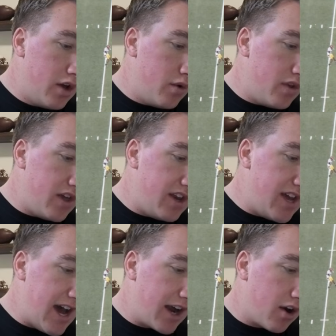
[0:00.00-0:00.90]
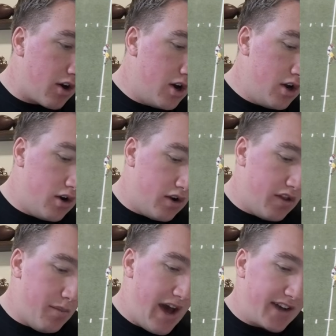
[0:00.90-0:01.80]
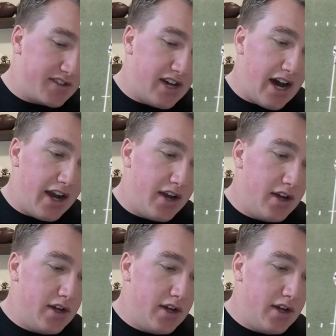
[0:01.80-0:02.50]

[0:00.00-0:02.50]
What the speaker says: with a dagger on the backside.